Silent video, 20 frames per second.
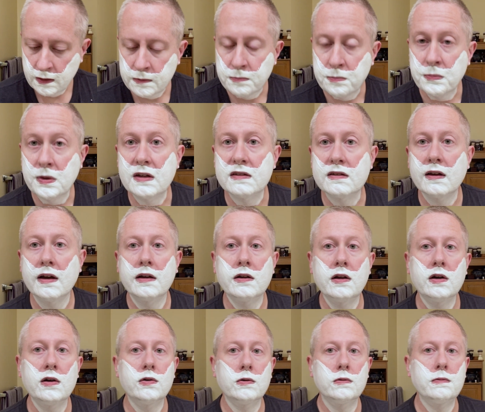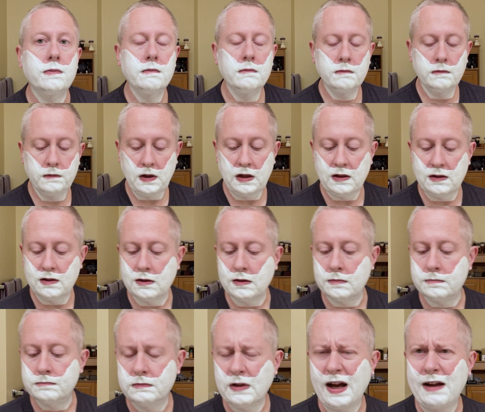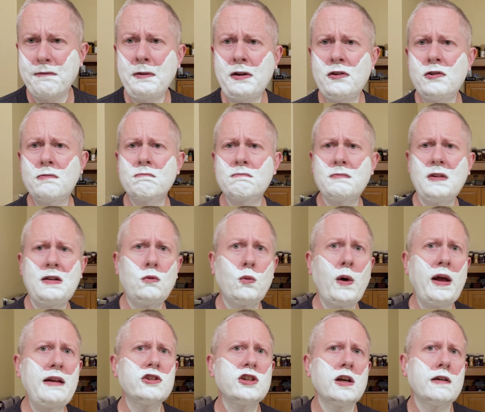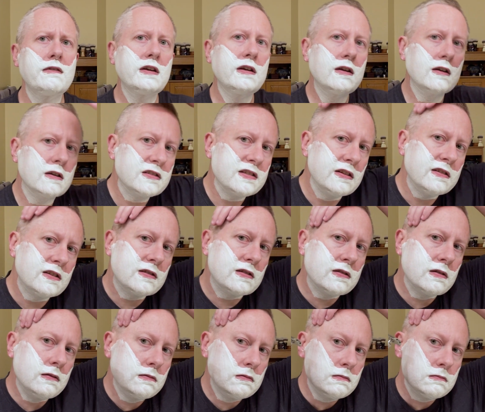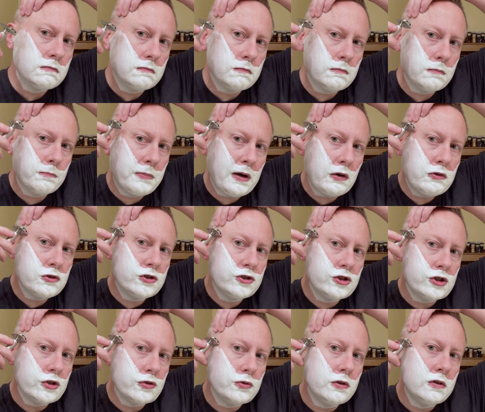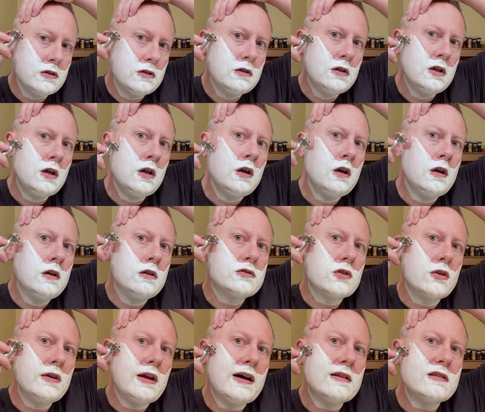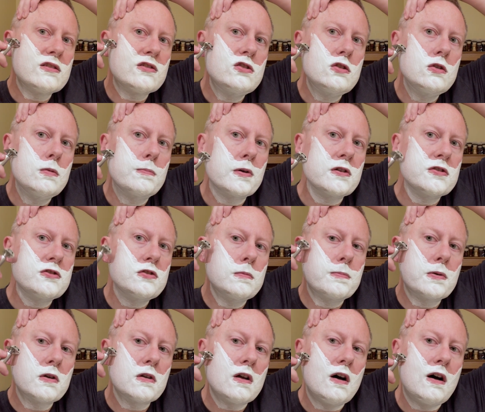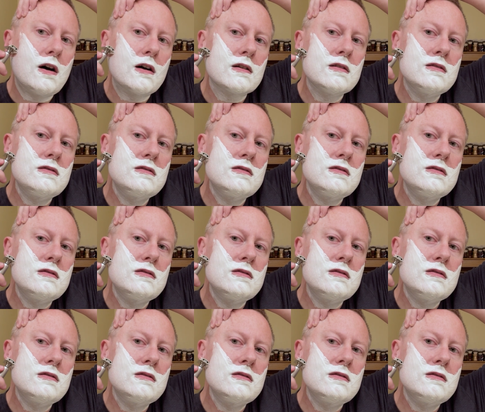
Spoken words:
because I know I've been in wet shaving here since about June, so not super long,